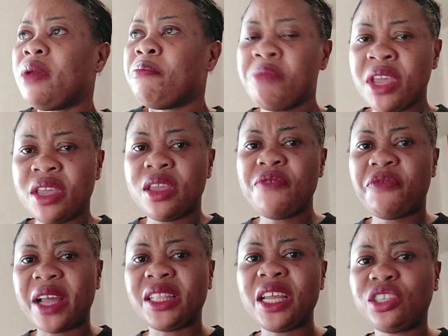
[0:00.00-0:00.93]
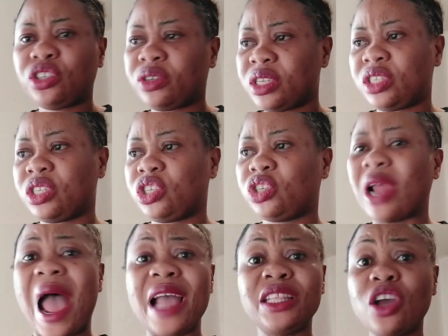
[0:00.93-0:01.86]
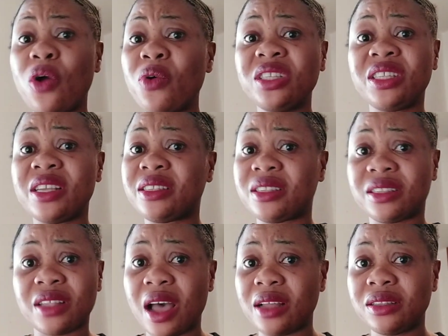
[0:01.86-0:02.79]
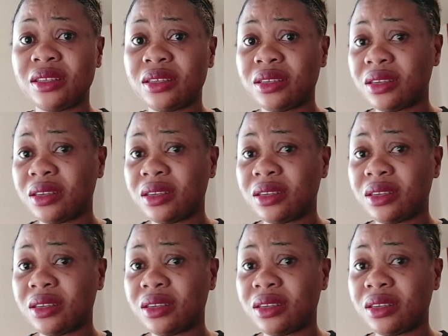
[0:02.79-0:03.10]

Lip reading: Me if I did train station, I always they stand